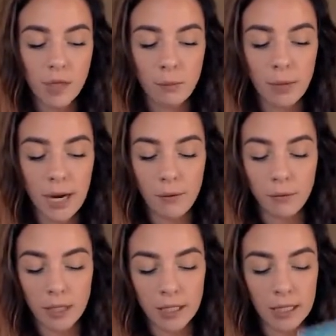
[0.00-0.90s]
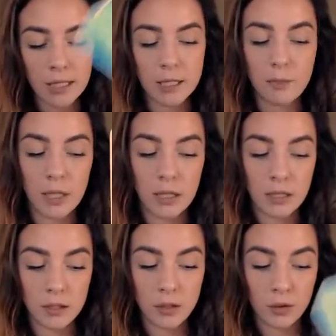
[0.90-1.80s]
but I really need to speak
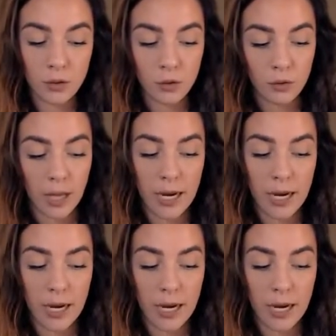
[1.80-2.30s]
this truth.